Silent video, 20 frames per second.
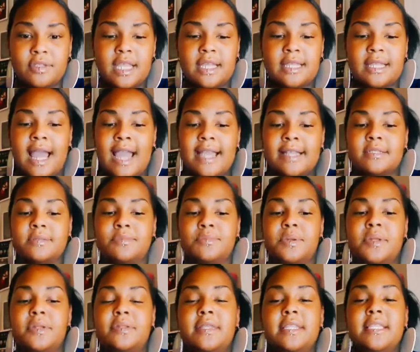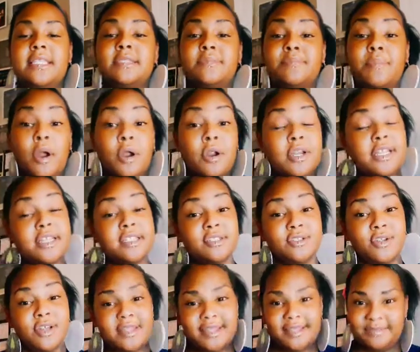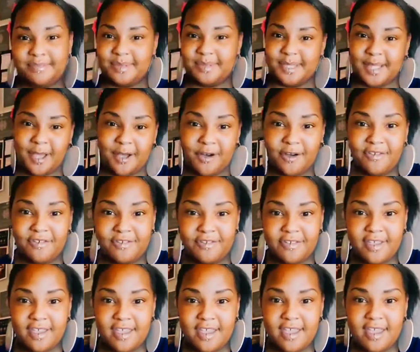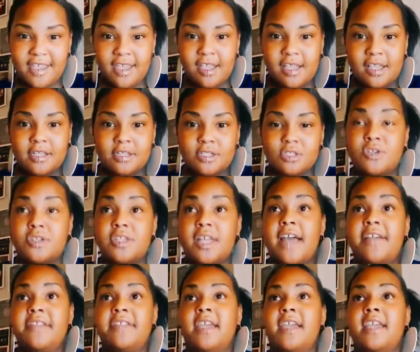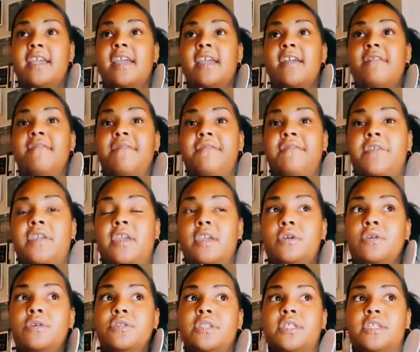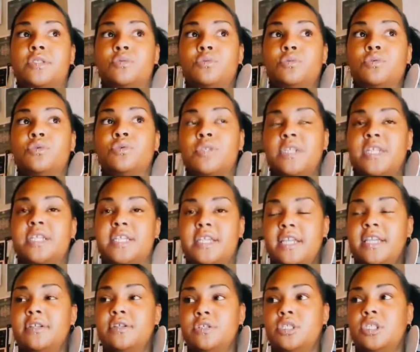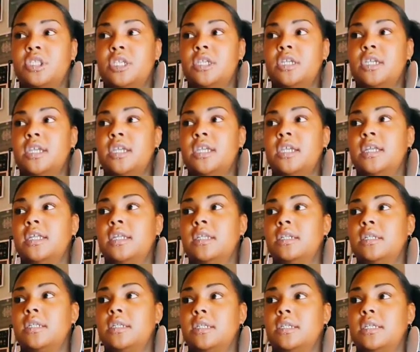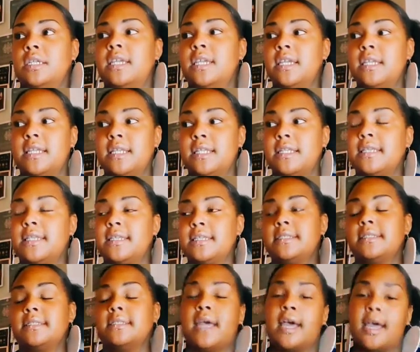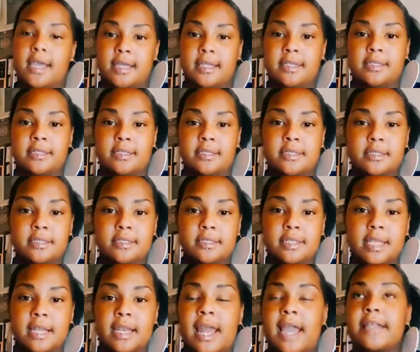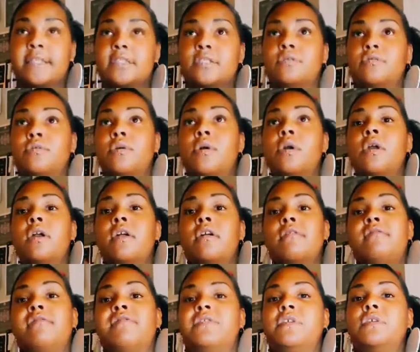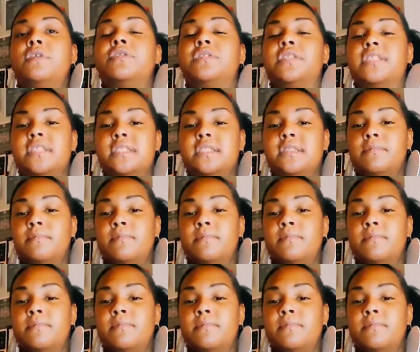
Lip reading: They like to put these burdens on themselves so that they can feel this rooted energy in getting things done. They like to feel the